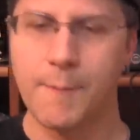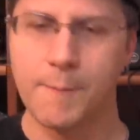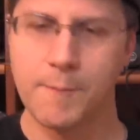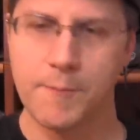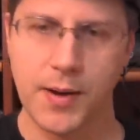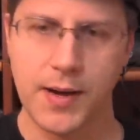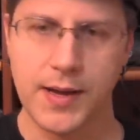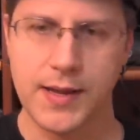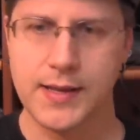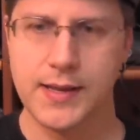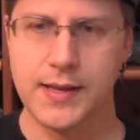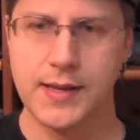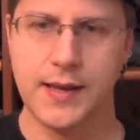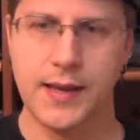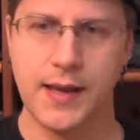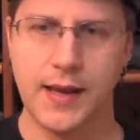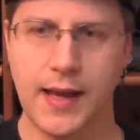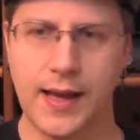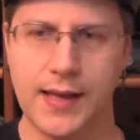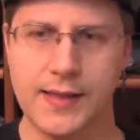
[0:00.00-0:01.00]
But
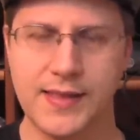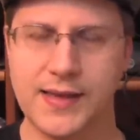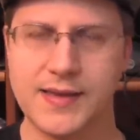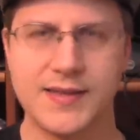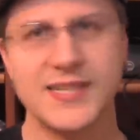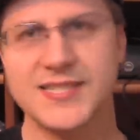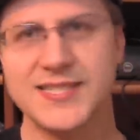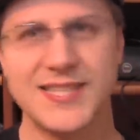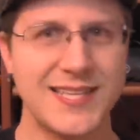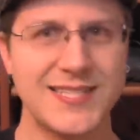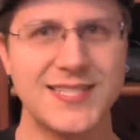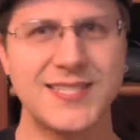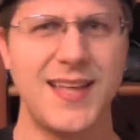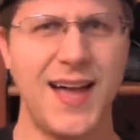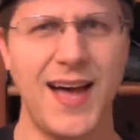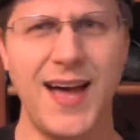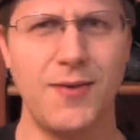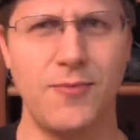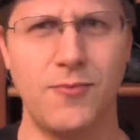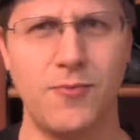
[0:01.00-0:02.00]
because that's
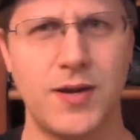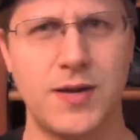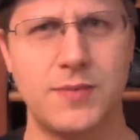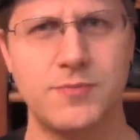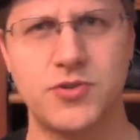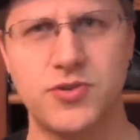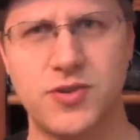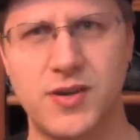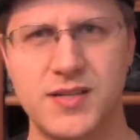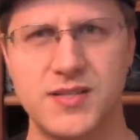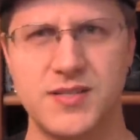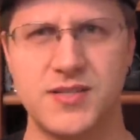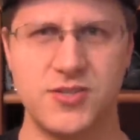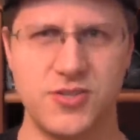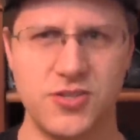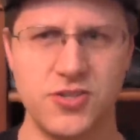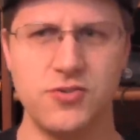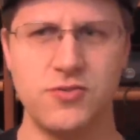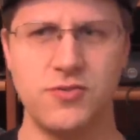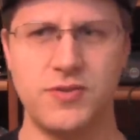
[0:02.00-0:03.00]
not what I'm trying to
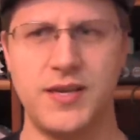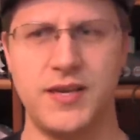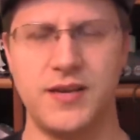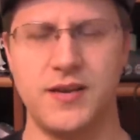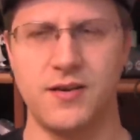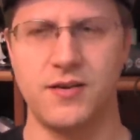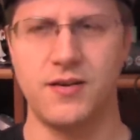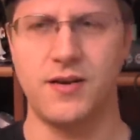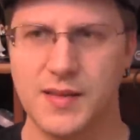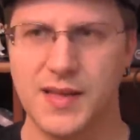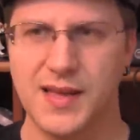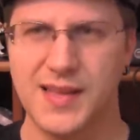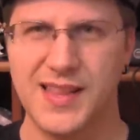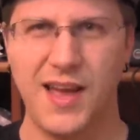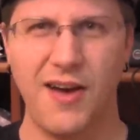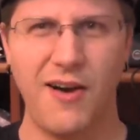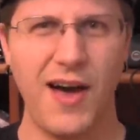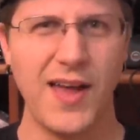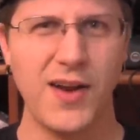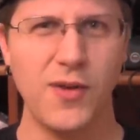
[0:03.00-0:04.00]
do here.
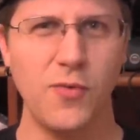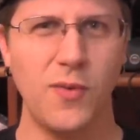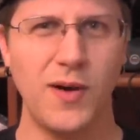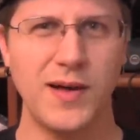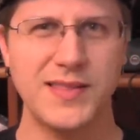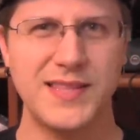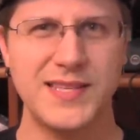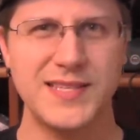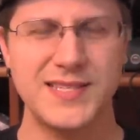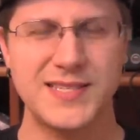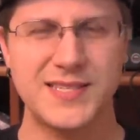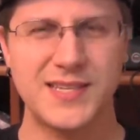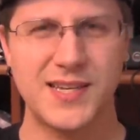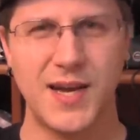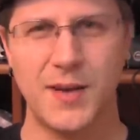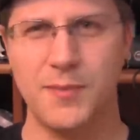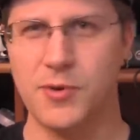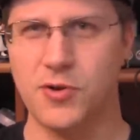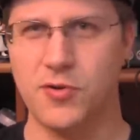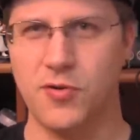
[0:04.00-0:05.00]
Now, I don't want this to
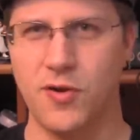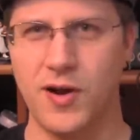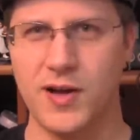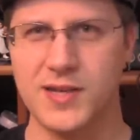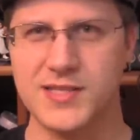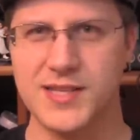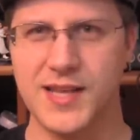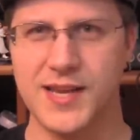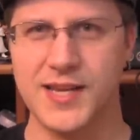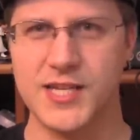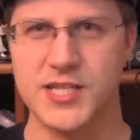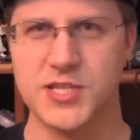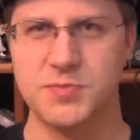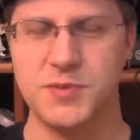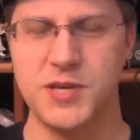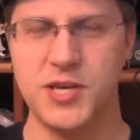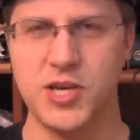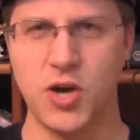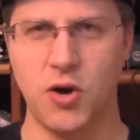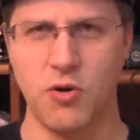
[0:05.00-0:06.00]
come across like it's
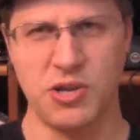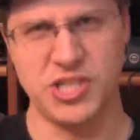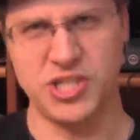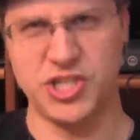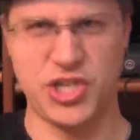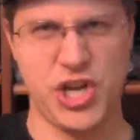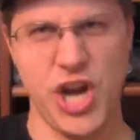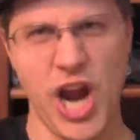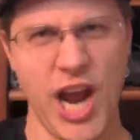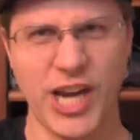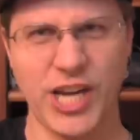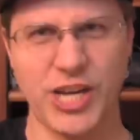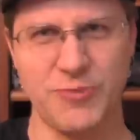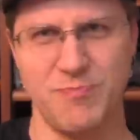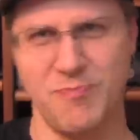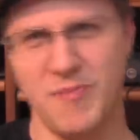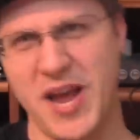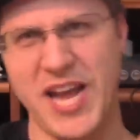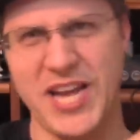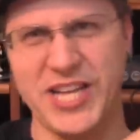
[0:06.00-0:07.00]
me going,
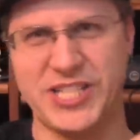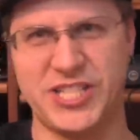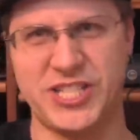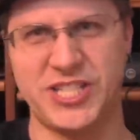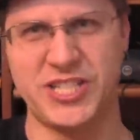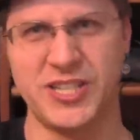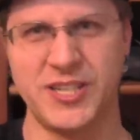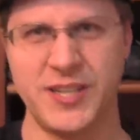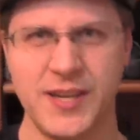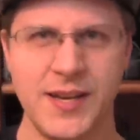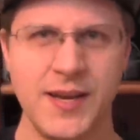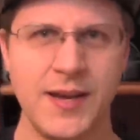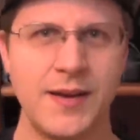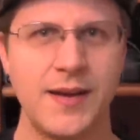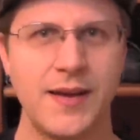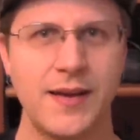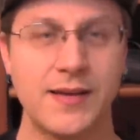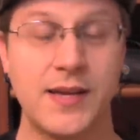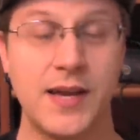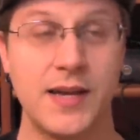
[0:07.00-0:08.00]
checkmate,
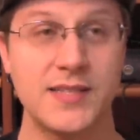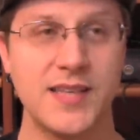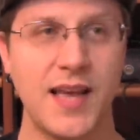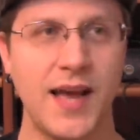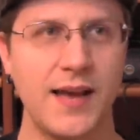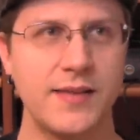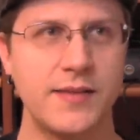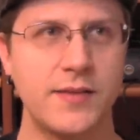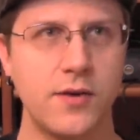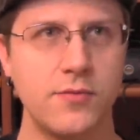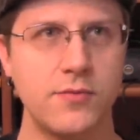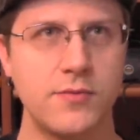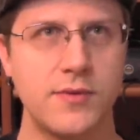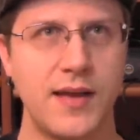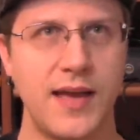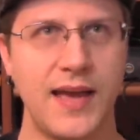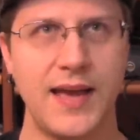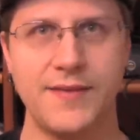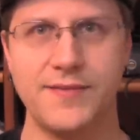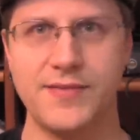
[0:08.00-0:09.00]
because I
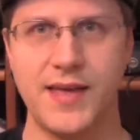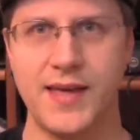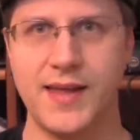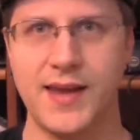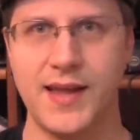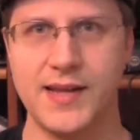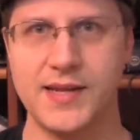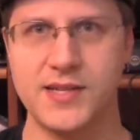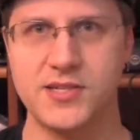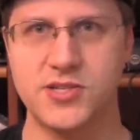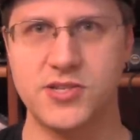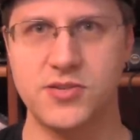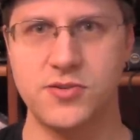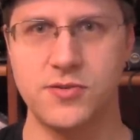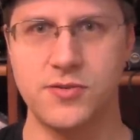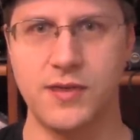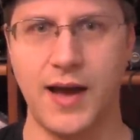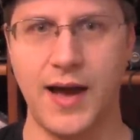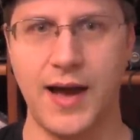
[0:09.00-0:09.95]
don't have that attitude.